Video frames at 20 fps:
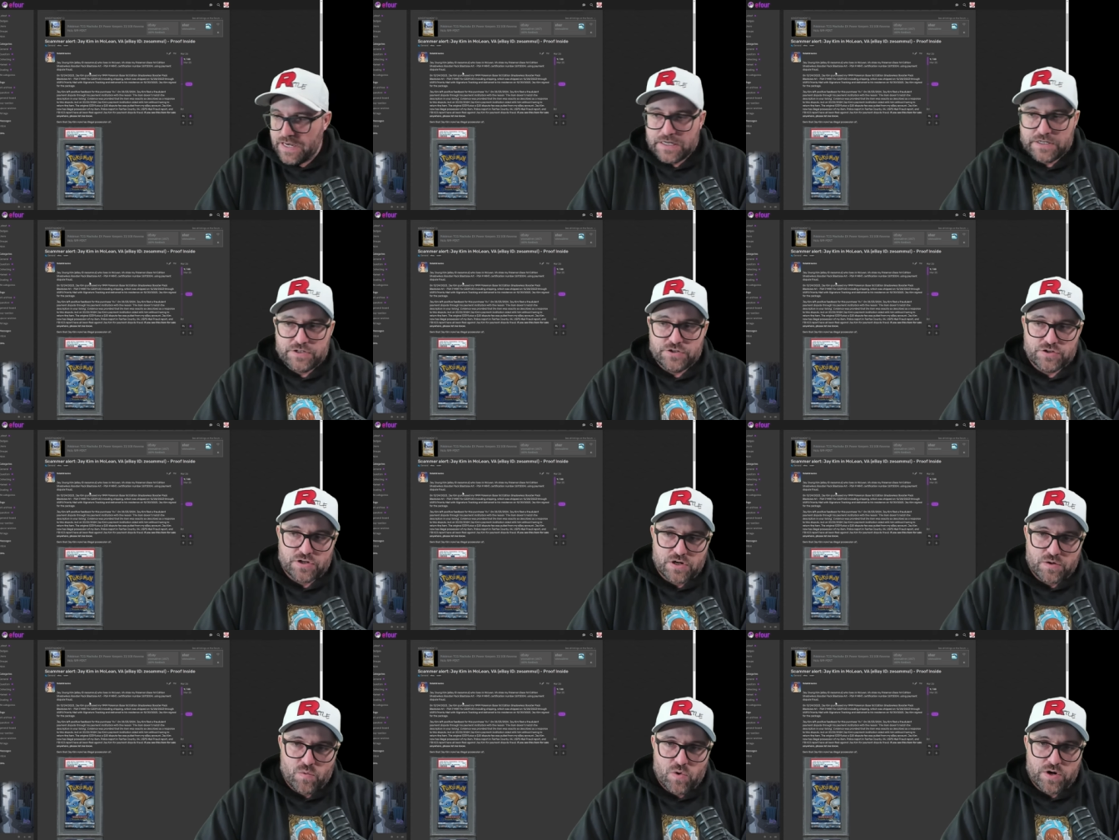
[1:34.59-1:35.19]
you're
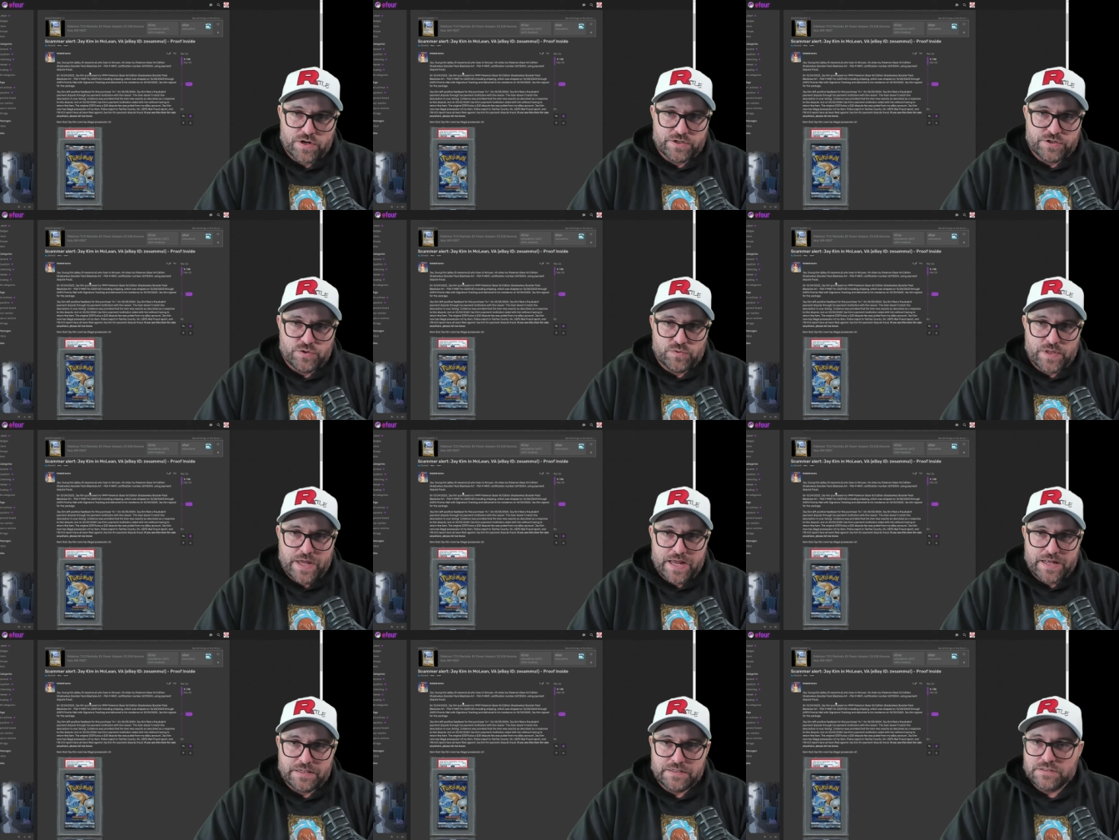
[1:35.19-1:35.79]
going to want to do
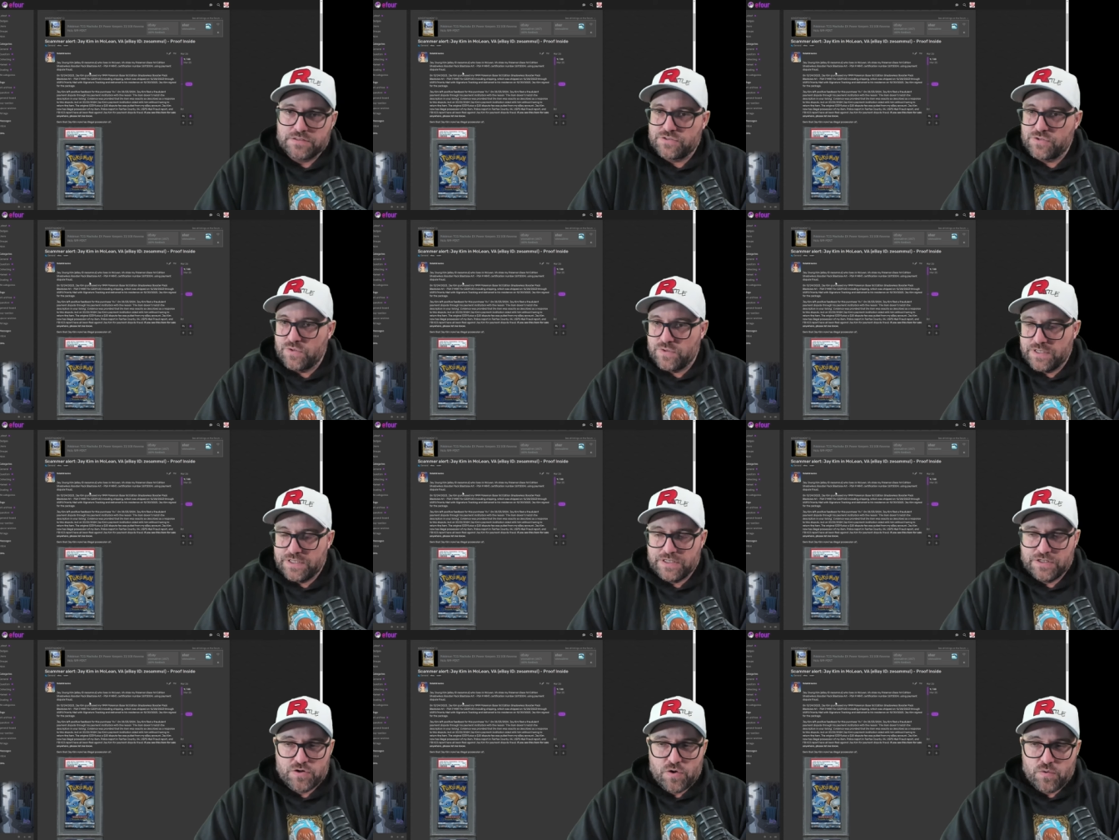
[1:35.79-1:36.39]
that so
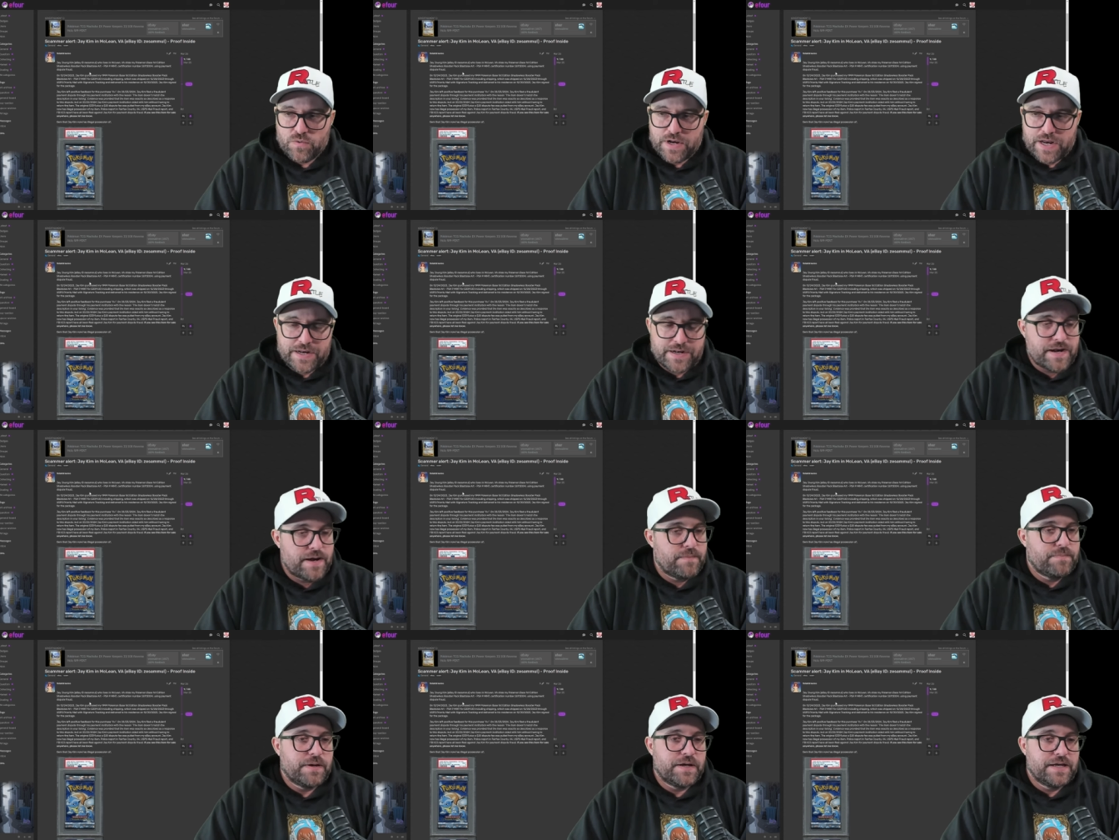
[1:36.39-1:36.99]
that you don't end
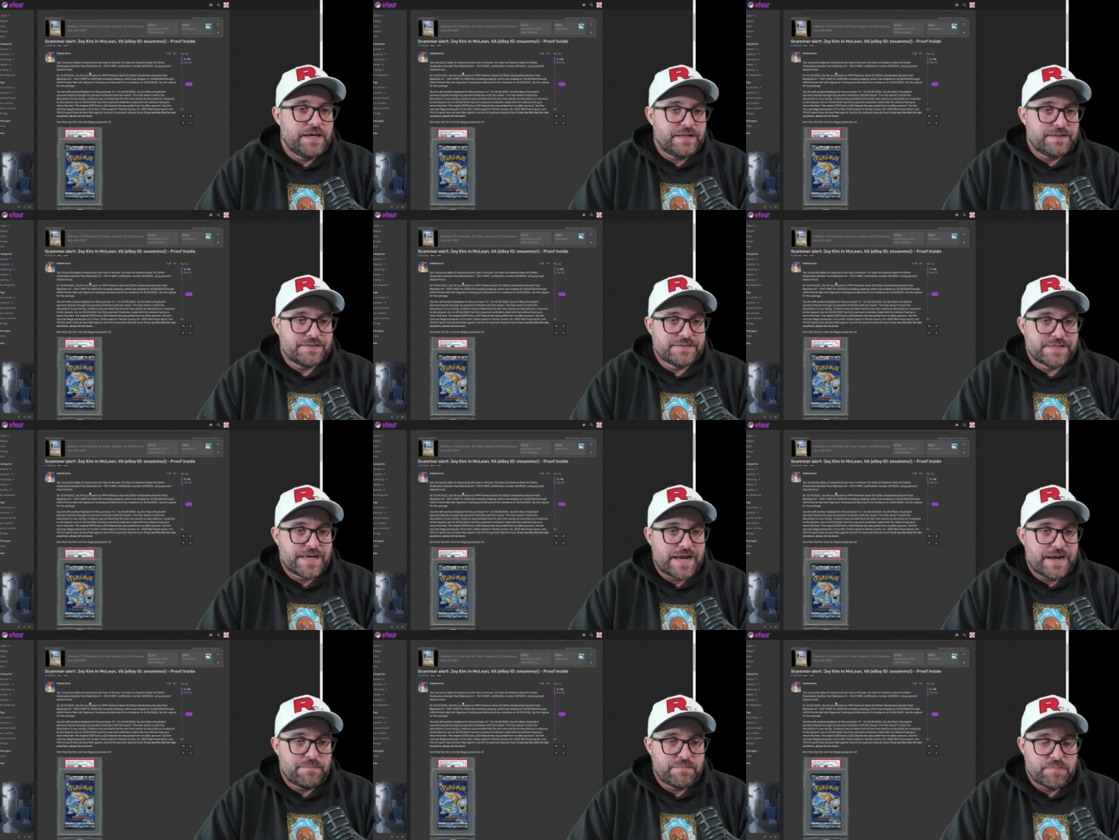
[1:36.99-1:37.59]
up getting
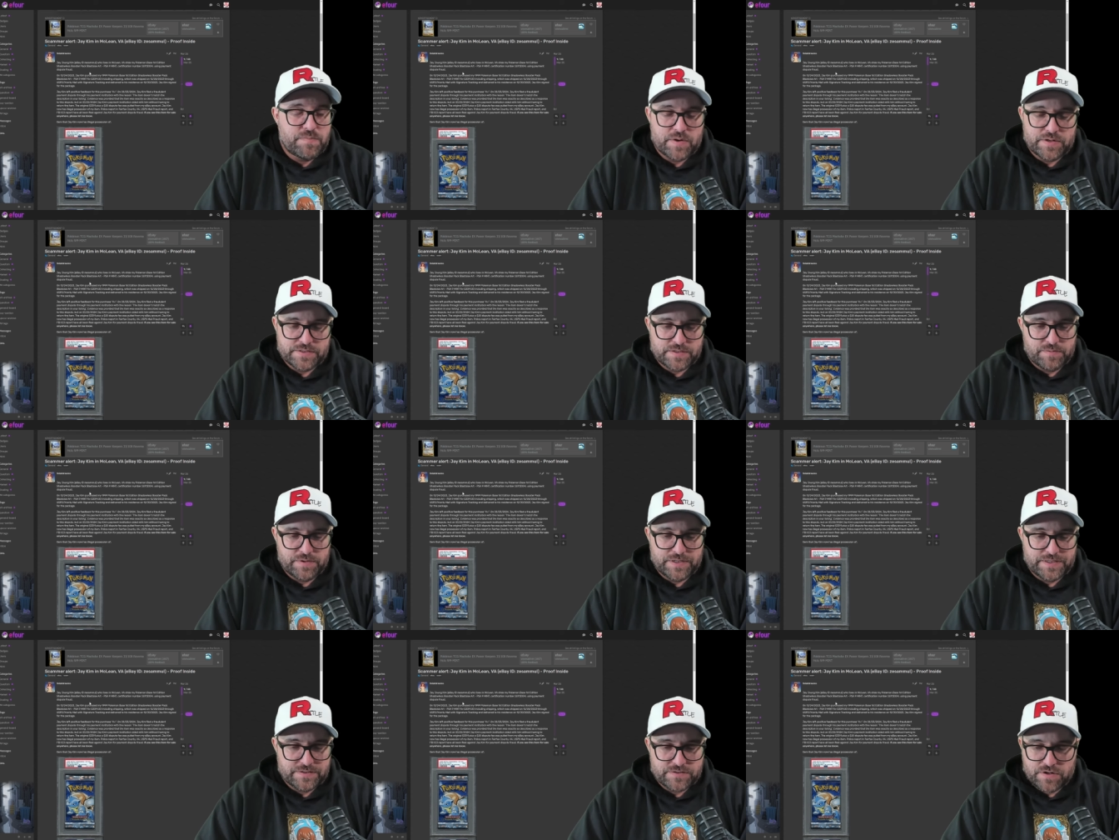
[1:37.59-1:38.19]
scammed by
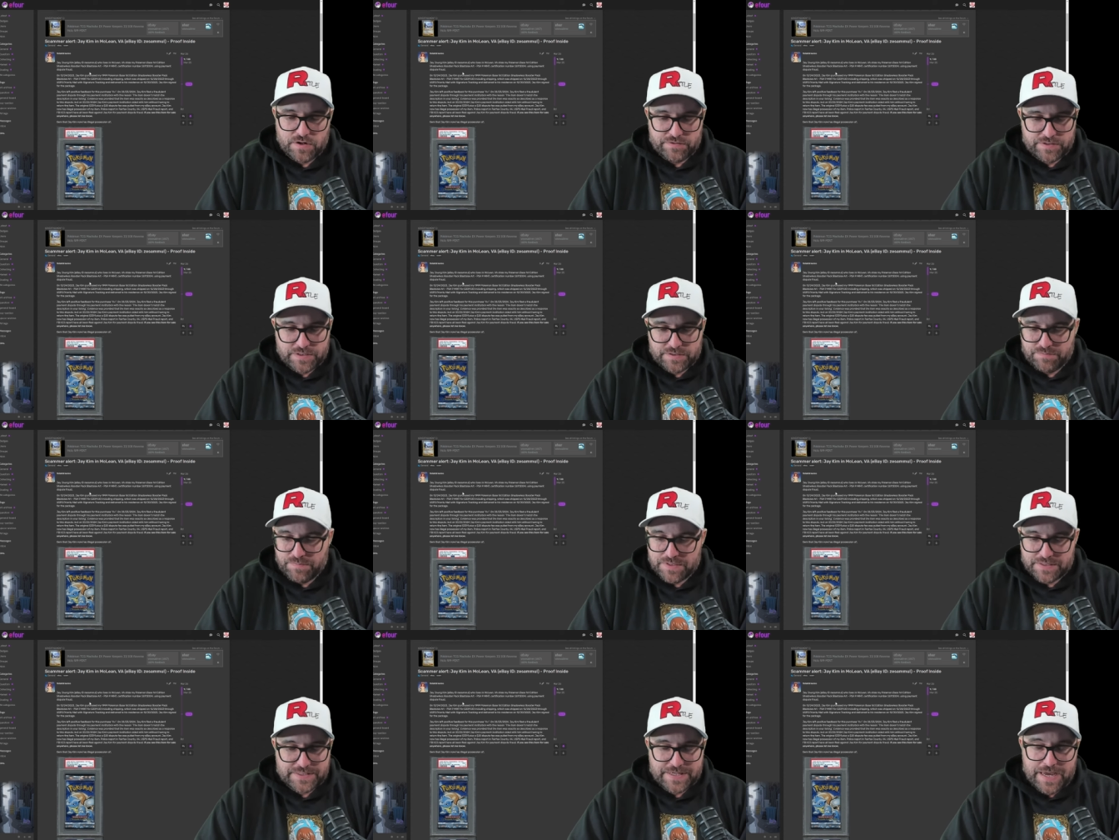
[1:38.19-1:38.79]
somebody that's already
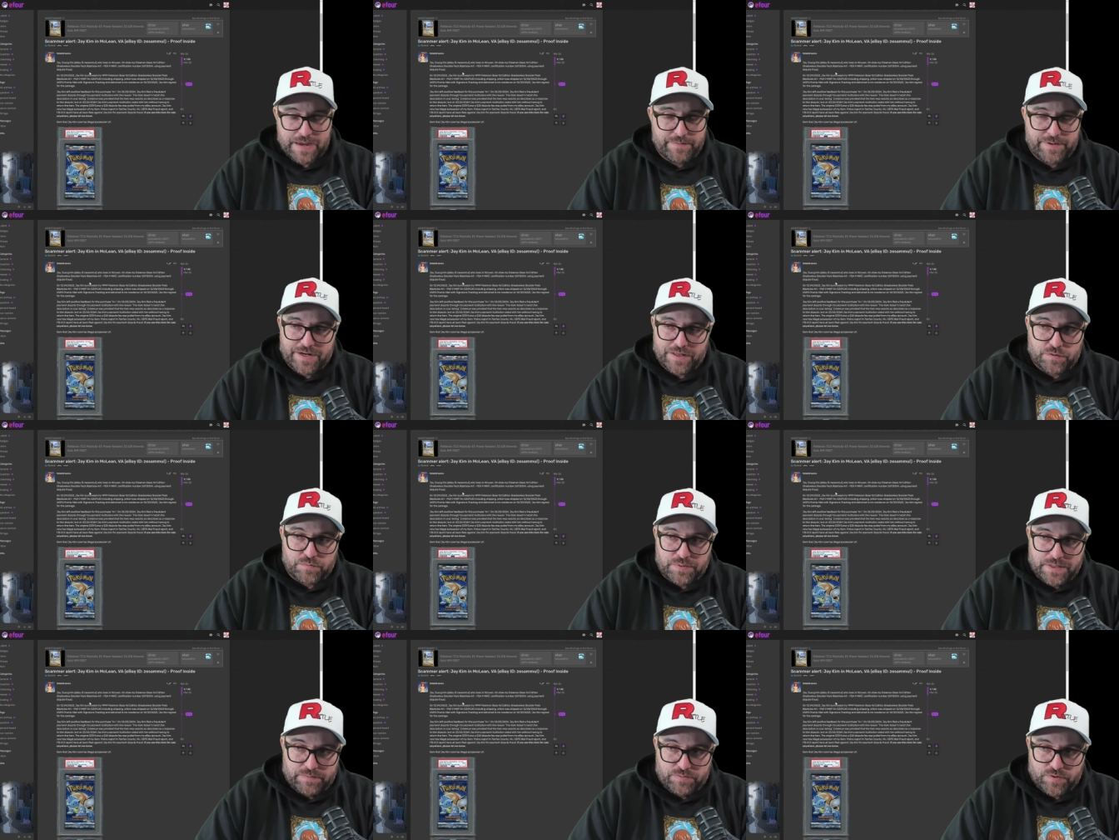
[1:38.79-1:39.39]
been scamming
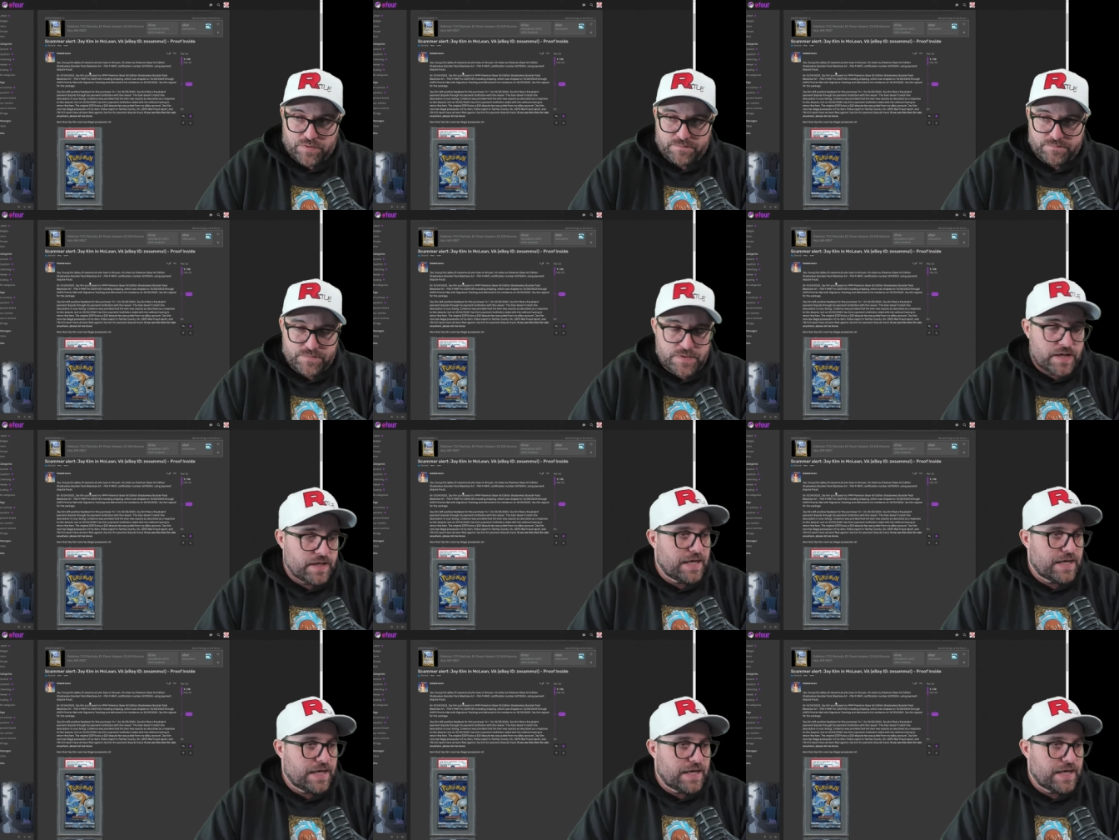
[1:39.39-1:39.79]
other people. I